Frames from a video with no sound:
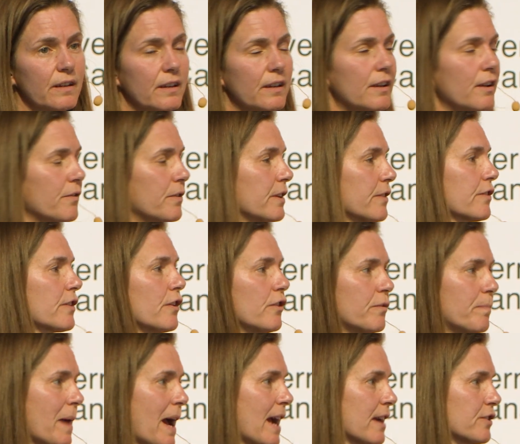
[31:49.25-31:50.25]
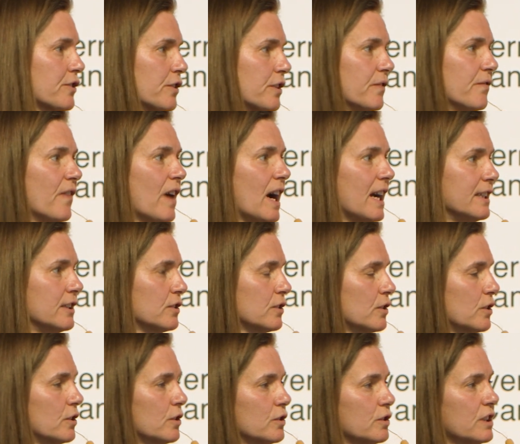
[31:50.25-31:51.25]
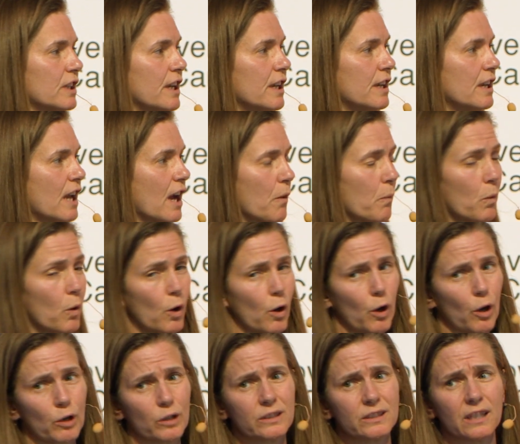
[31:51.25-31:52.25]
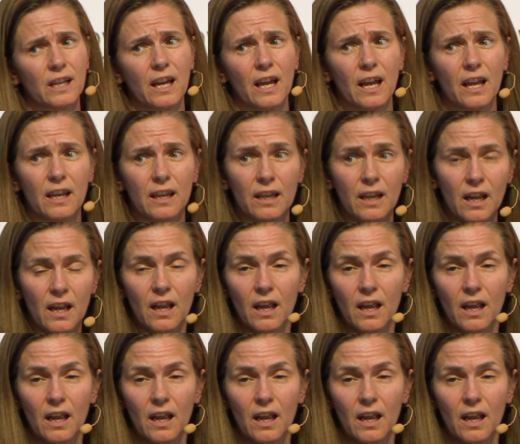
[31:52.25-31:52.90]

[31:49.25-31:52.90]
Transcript: You know, this goes back to advisors and networks, and